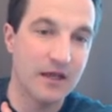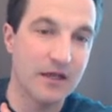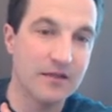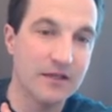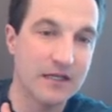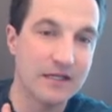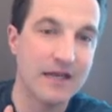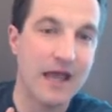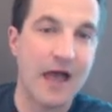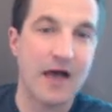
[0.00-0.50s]

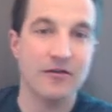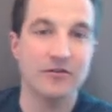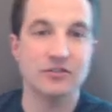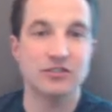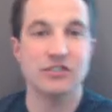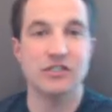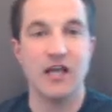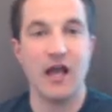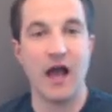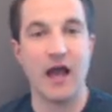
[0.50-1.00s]
And the
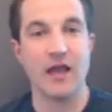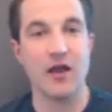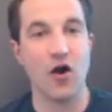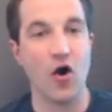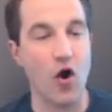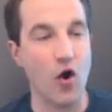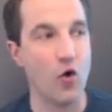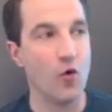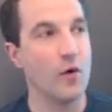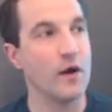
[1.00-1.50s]
analogy I
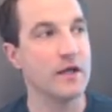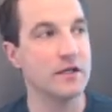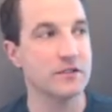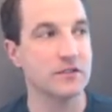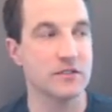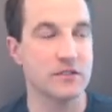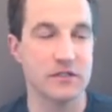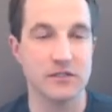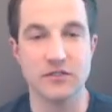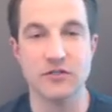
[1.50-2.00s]

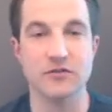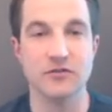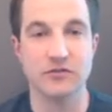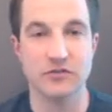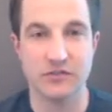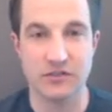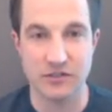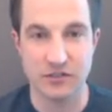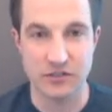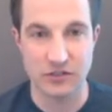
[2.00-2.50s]
always
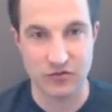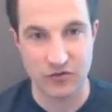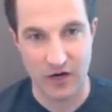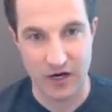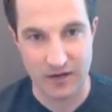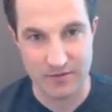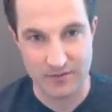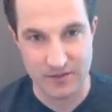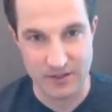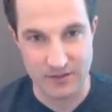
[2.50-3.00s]
use to
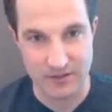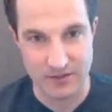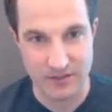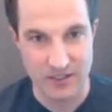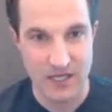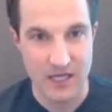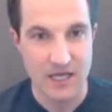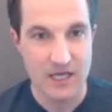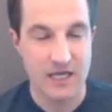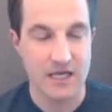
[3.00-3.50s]
describe
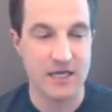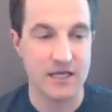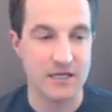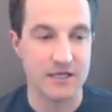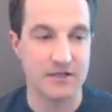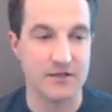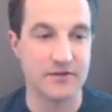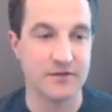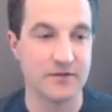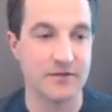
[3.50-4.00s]
this
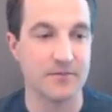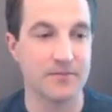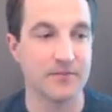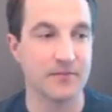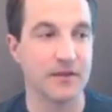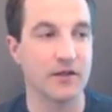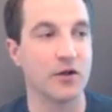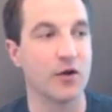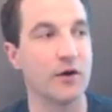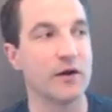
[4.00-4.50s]
is,
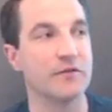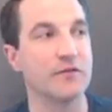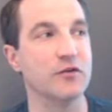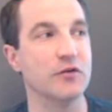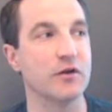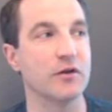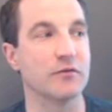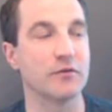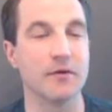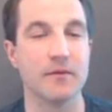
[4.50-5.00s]
if
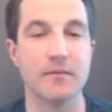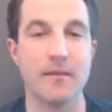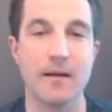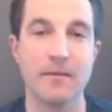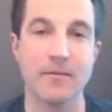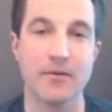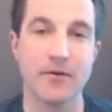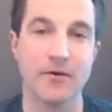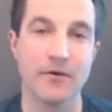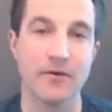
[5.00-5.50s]
you can
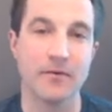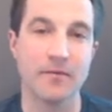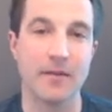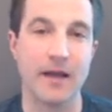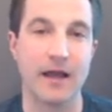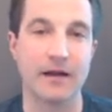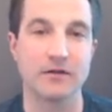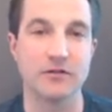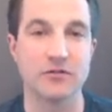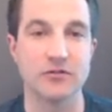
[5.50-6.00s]
remember
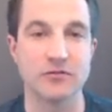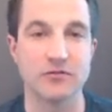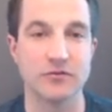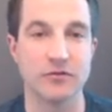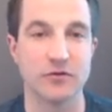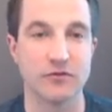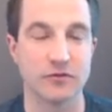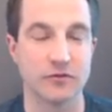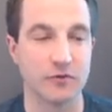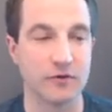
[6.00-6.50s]
back to
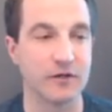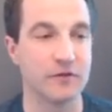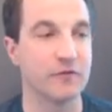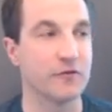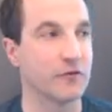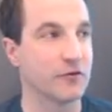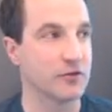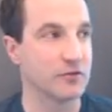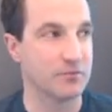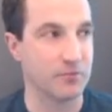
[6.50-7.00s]
your
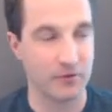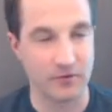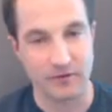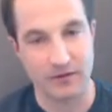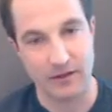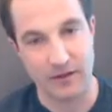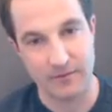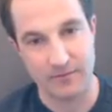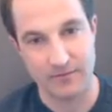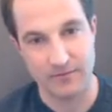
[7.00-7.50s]
21st
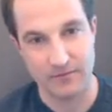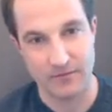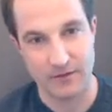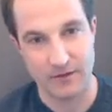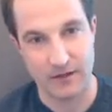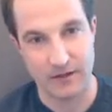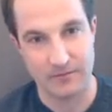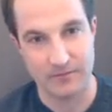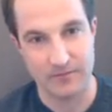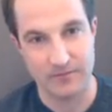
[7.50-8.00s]
birthday,
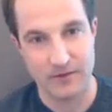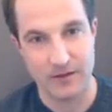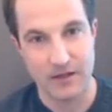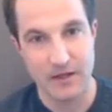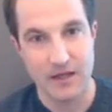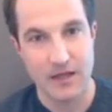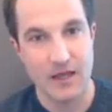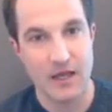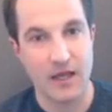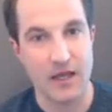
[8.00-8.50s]
okay?
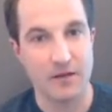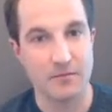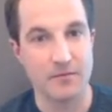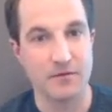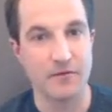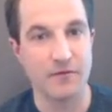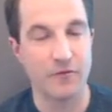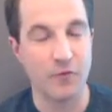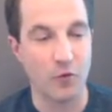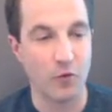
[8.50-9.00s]
And
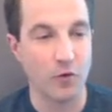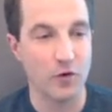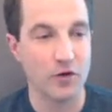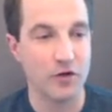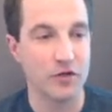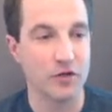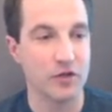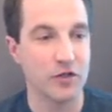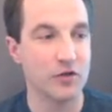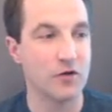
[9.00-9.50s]

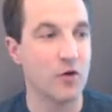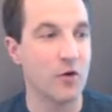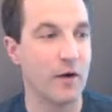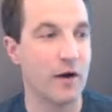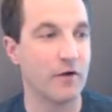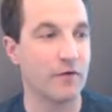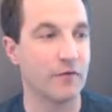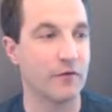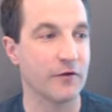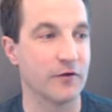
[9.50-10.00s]
before you go
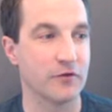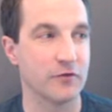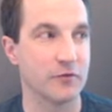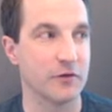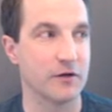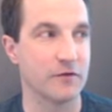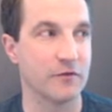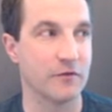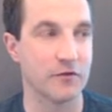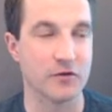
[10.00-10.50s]
out for your
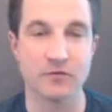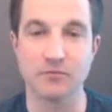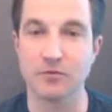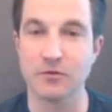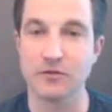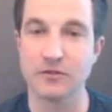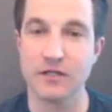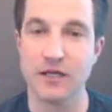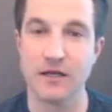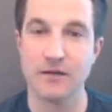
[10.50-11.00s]
21st
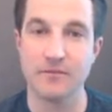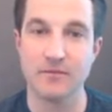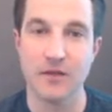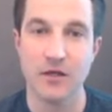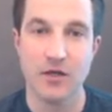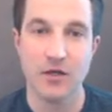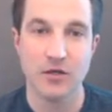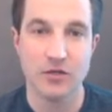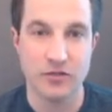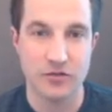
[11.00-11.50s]
birthday,
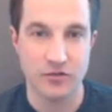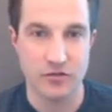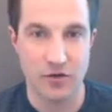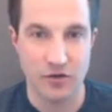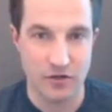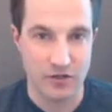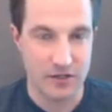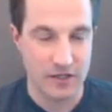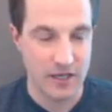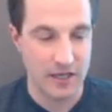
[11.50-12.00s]
you
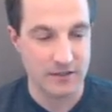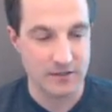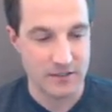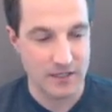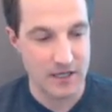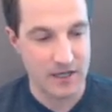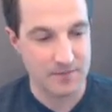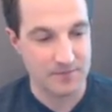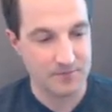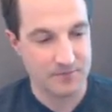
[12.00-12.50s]
go to the
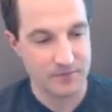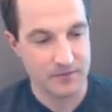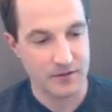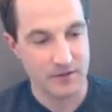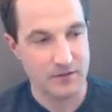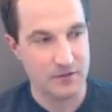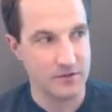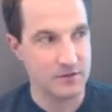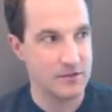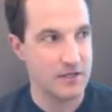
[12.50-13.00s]
ATM,
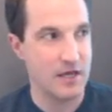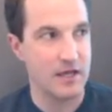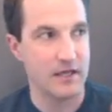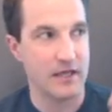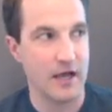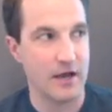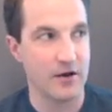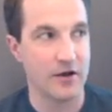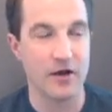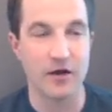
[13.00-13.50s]
you
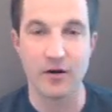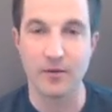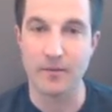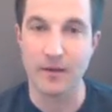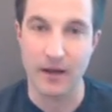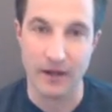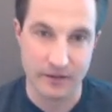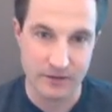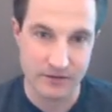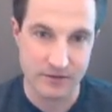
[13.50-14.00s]
take out
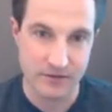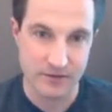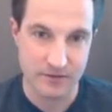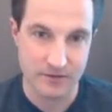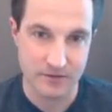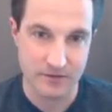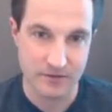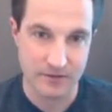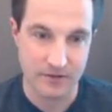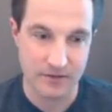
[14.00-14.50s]
$100,
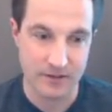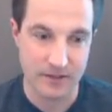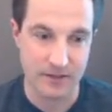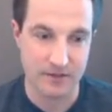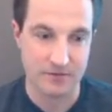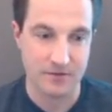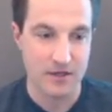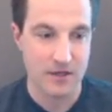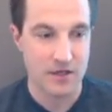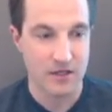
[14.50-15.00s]

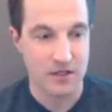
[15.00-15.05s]
okay?